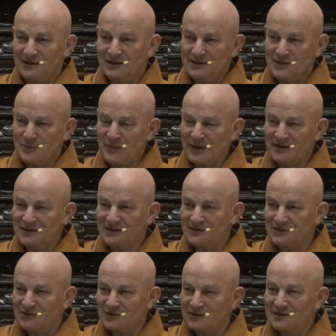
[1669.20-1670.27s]

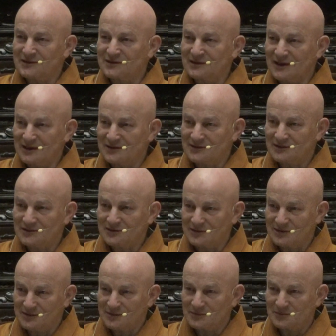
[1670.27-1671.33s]
dependent origination
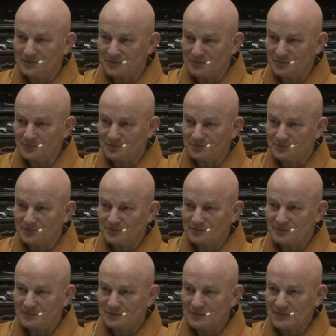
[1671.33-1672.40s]
hmm?
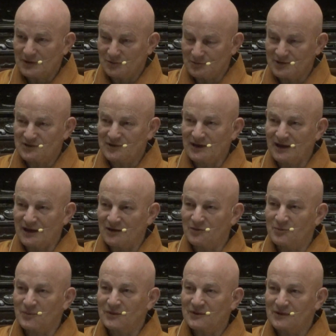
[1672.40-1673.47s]
with the help
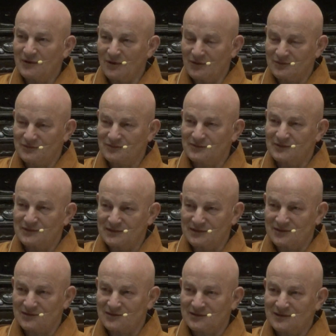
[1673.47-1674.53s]
of
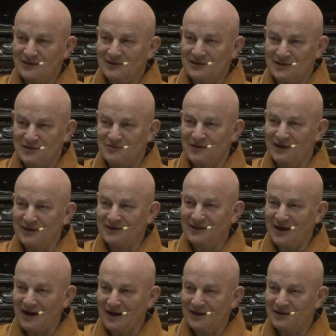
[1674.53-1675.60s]
this divine
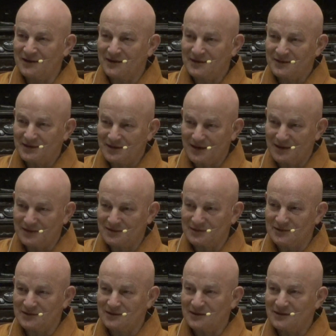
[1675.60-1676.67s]
eye and
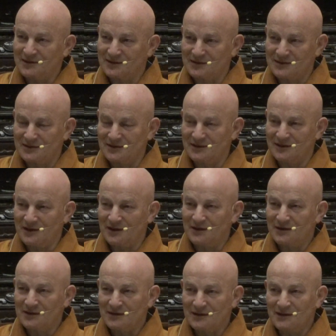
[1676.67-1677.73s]
the
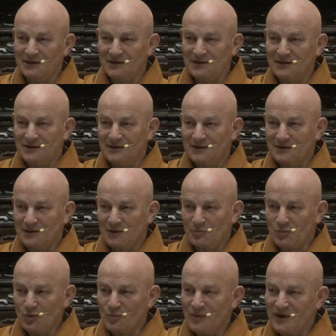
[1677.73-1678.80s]

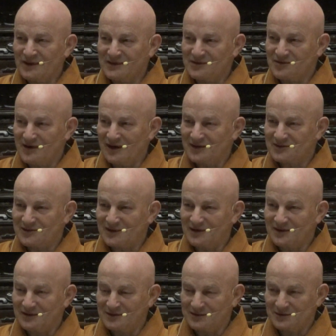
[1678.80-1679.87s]
Pubbe Nivasa,
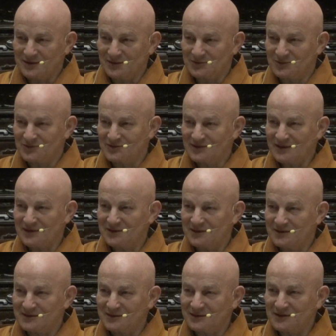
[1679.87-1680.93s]
hmm, how to say,
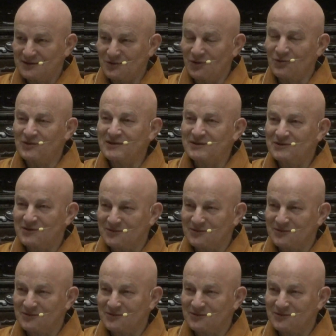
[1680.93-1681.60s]
the knowledge